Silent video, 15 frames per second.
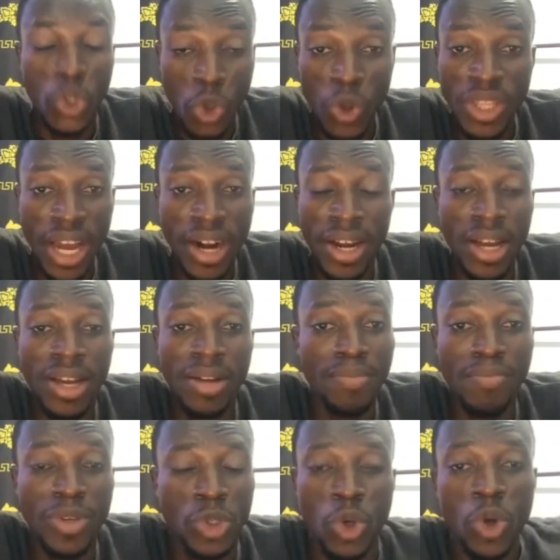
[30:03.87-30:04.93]
So there are
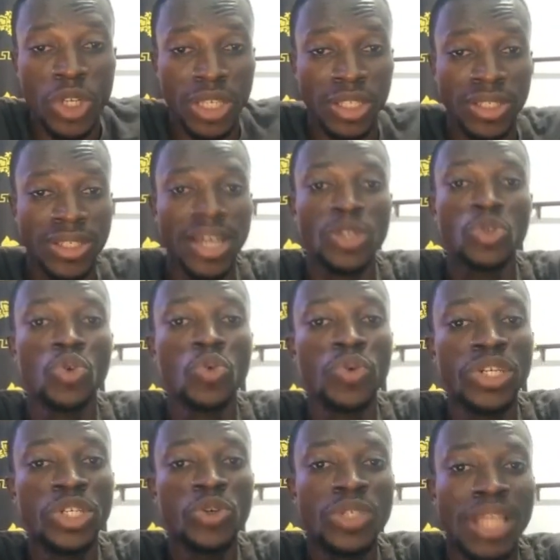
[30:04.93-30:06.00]
So just to
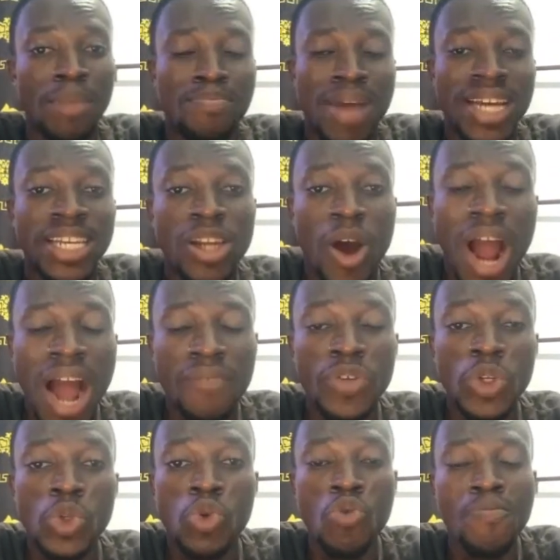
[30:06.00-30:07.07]
reduce the burden of
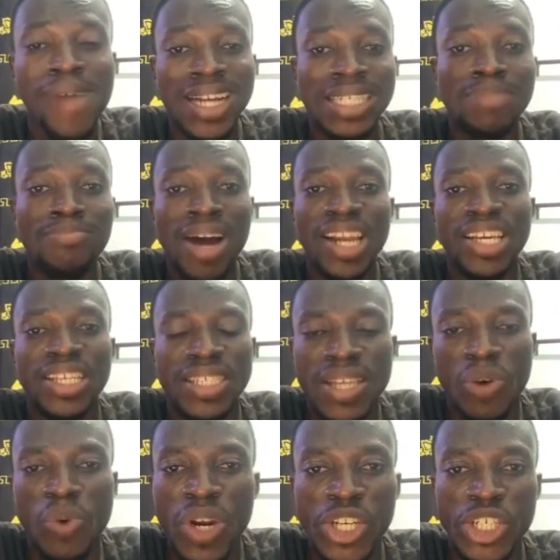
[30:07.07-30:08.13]
having too much money in
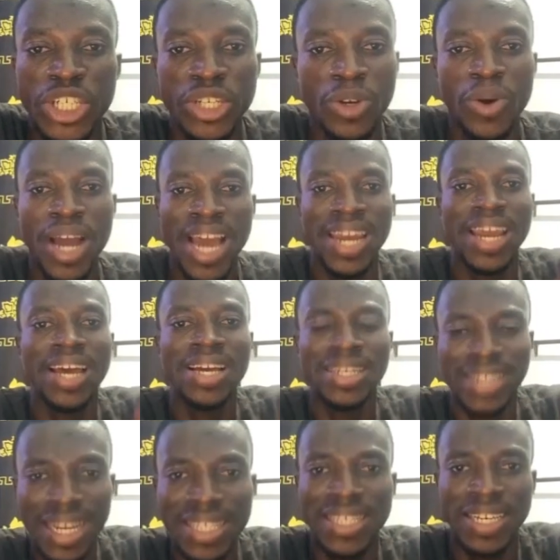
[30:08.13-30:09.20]
circulation, you know, and
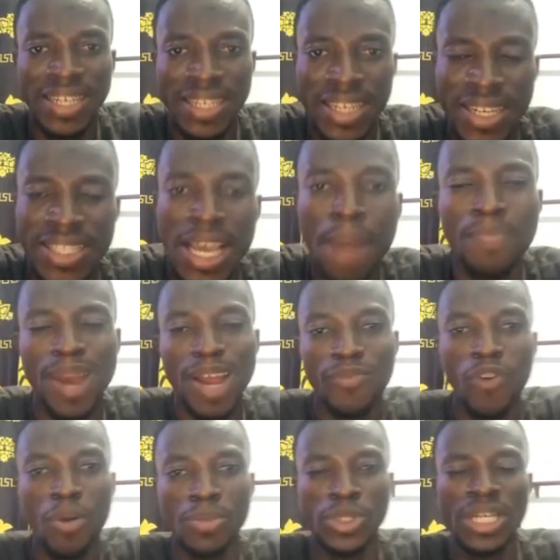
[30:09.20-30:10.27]
that digital
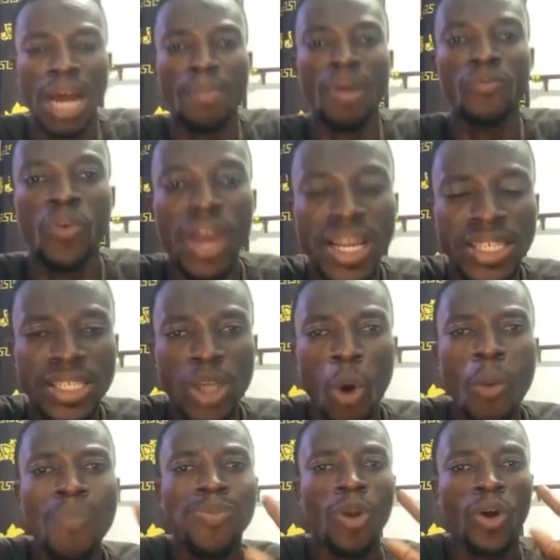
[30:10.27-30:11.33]
platform is not for it's
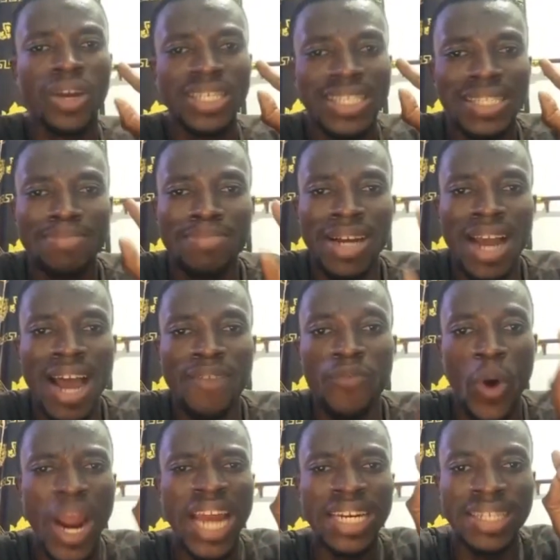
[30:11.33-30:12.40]
all blocking SIM card
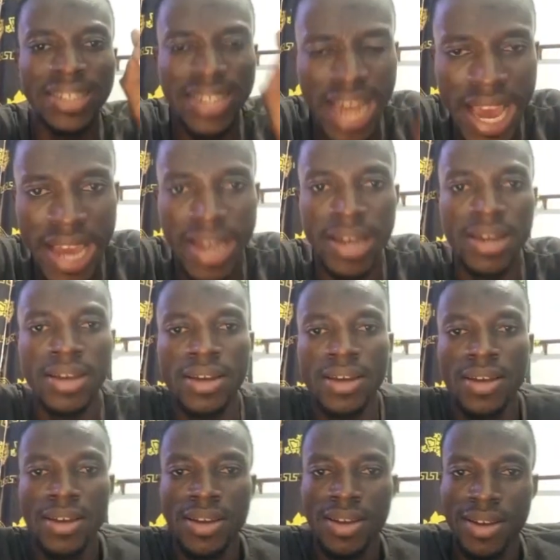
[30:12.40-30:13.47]
for a day.
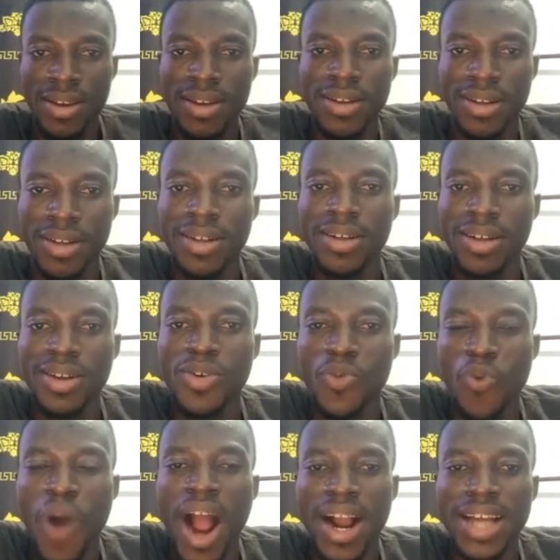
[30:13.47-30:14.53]

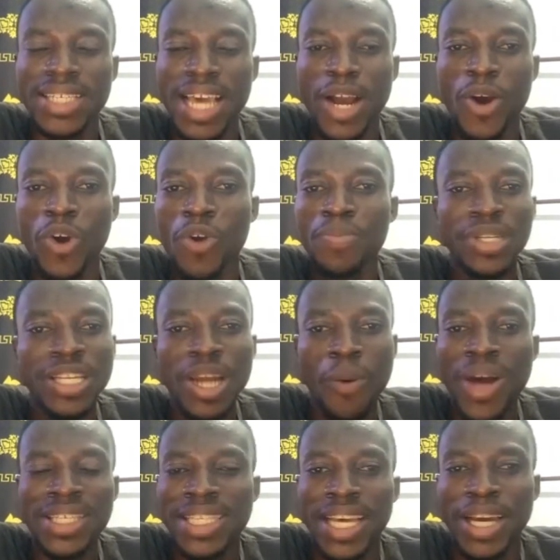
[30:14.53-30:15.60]
One kasa economy in
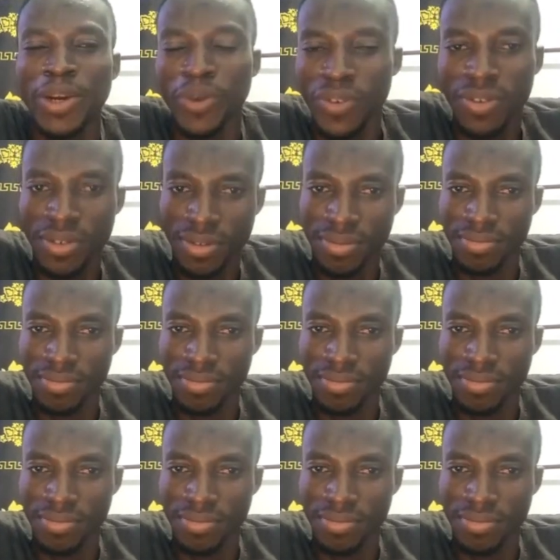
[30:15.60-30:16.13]
our say no.